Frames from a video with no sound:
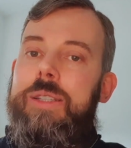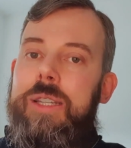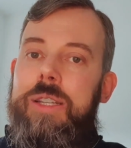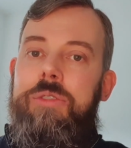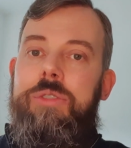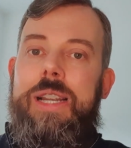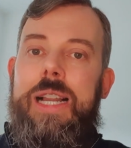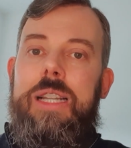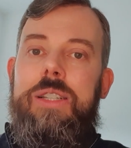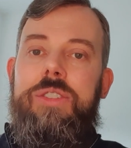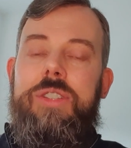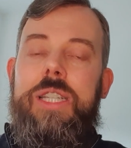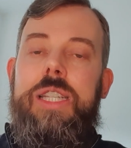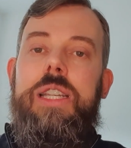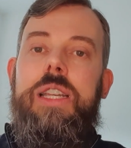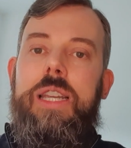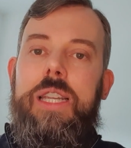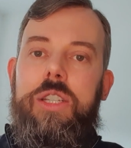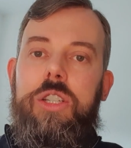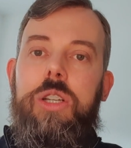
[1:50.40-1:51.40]
in
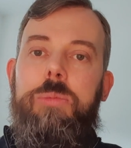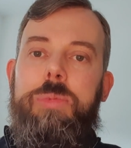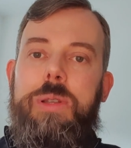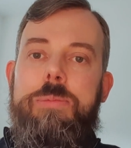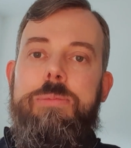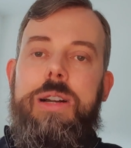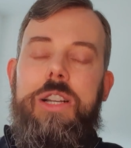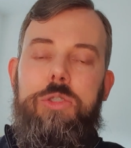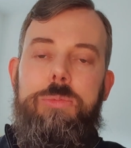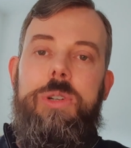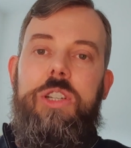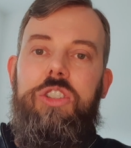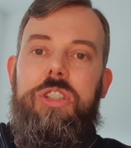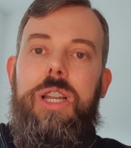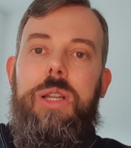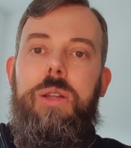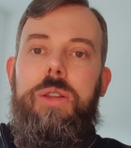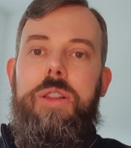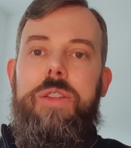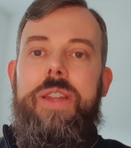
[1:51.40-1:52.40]
reality, it could be much
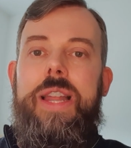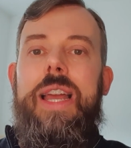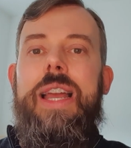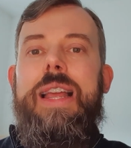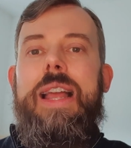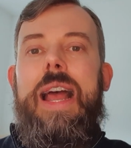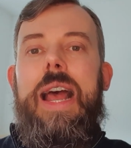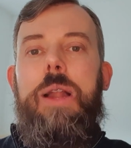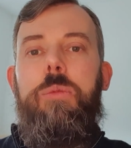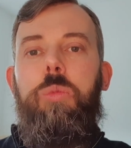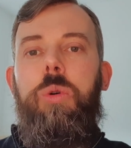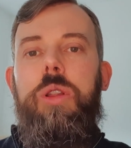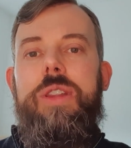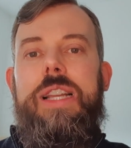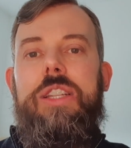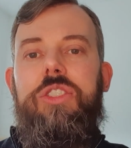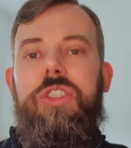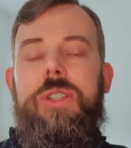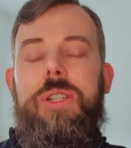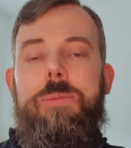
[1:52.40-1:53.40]
lower than that. And what
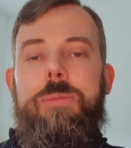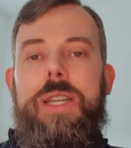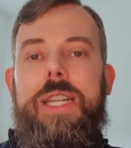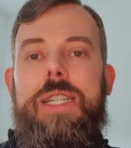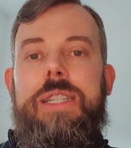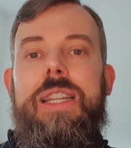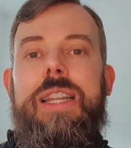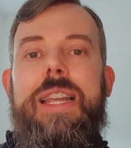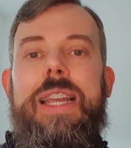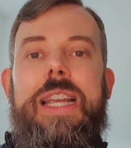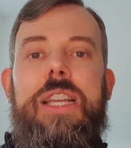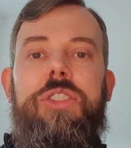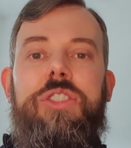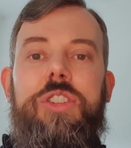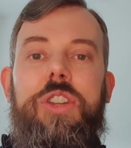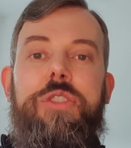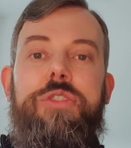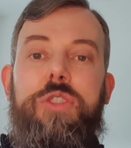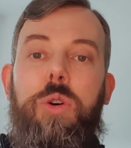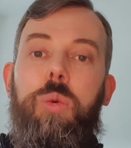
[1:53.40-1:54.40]
that's going to mean
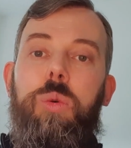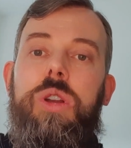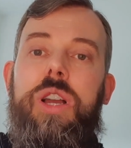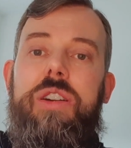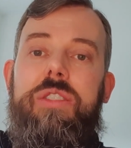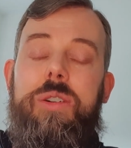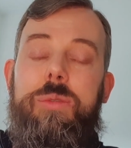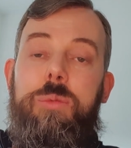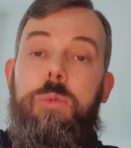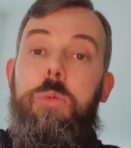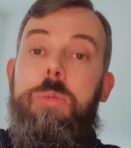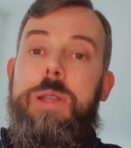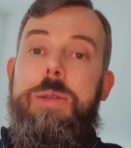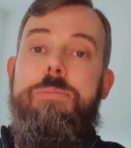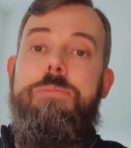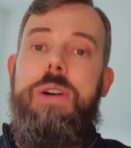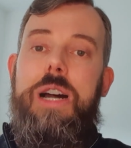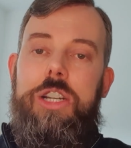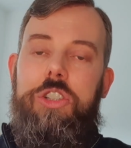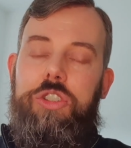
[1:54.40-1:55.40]
is the fault current will be
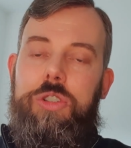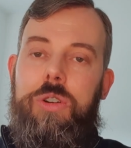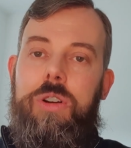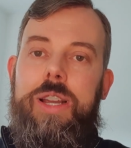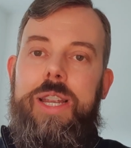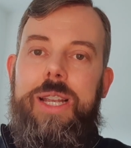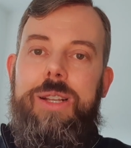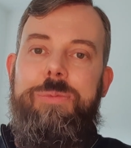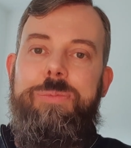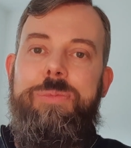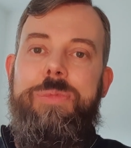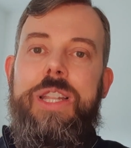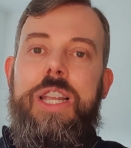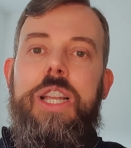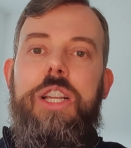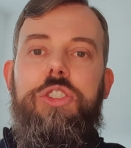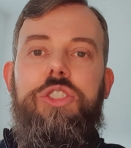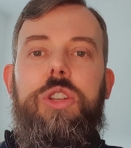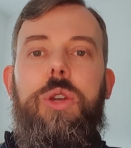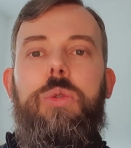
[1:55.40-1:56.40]
much higher.
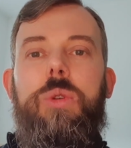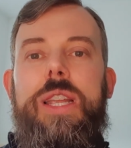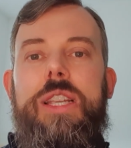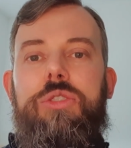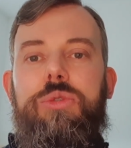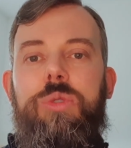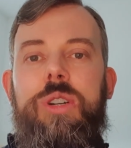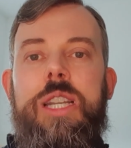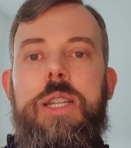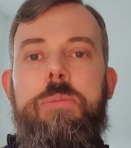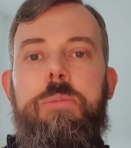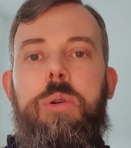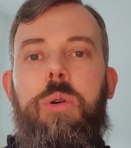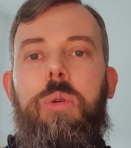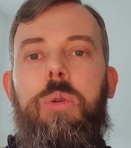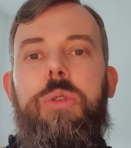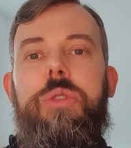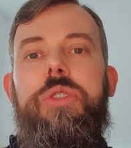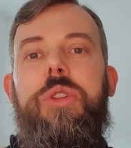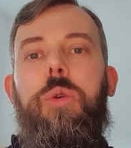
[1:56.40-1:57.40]
So it's really
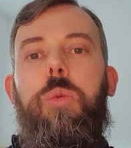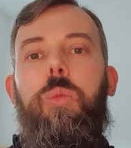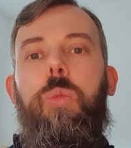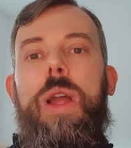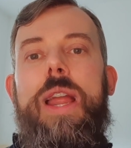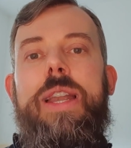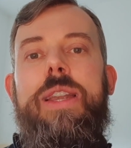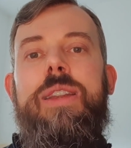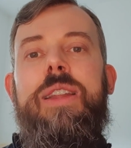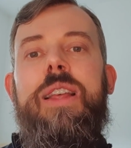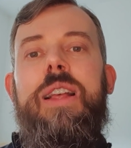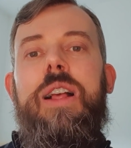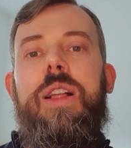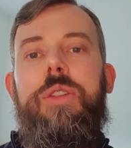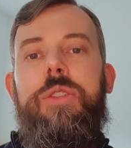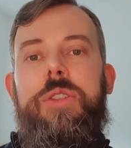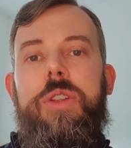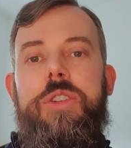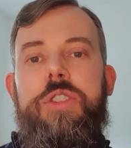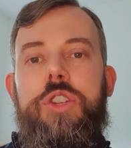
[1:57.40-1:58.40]
important that when
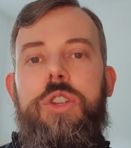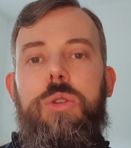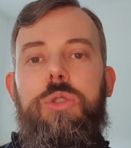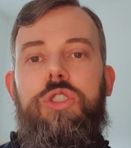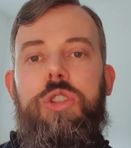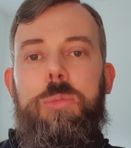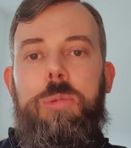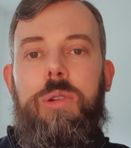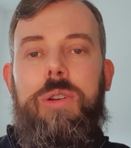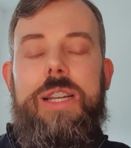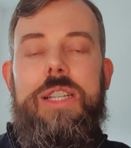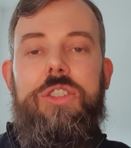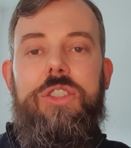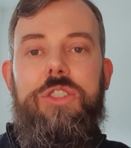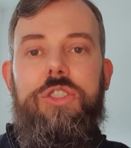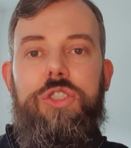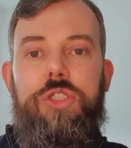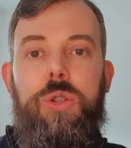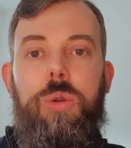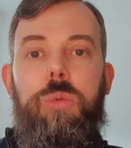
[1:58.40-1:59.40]
the new supply is
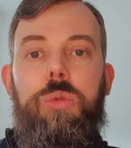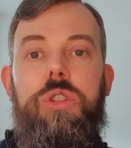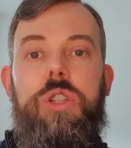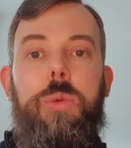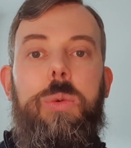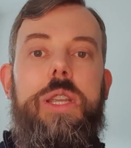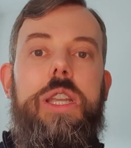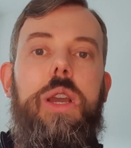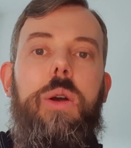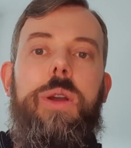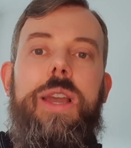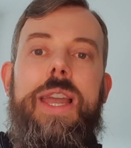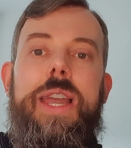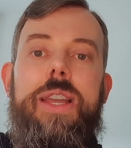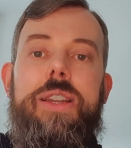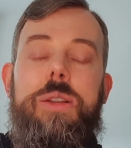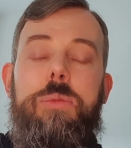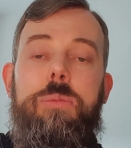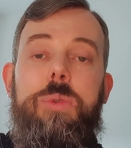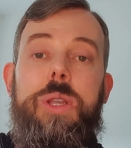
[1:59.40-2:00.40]
installed that we go
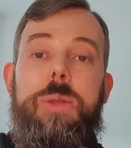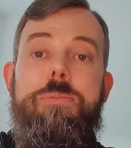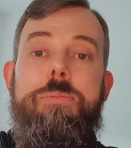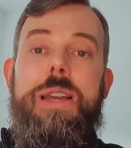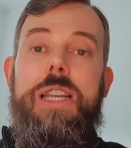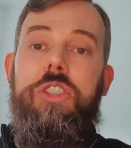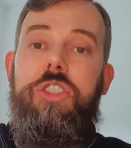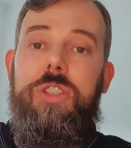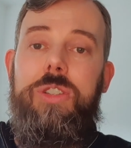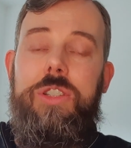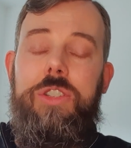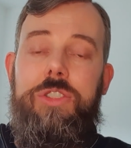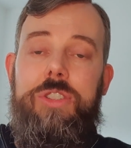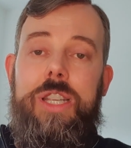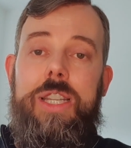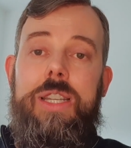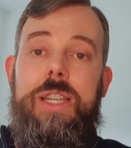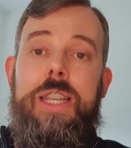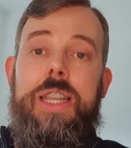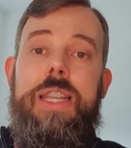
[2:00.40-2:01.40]
ahead and we measure the
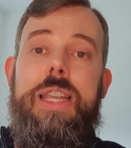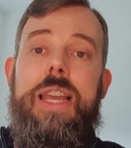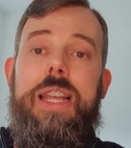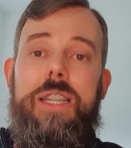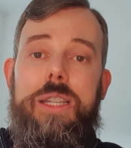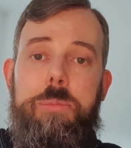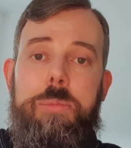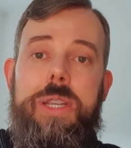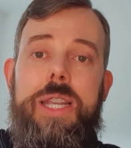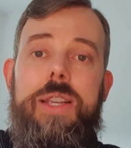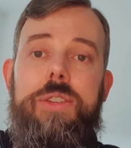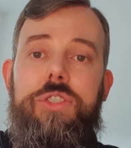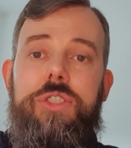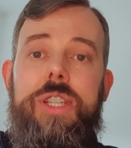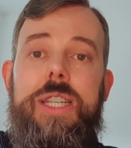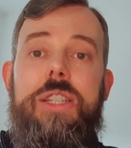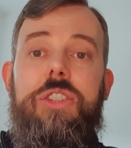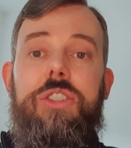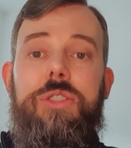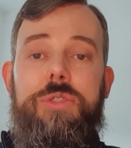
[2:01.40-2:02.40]
ZE and the
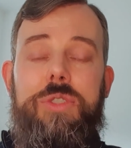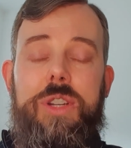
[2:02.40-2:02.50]
PFC to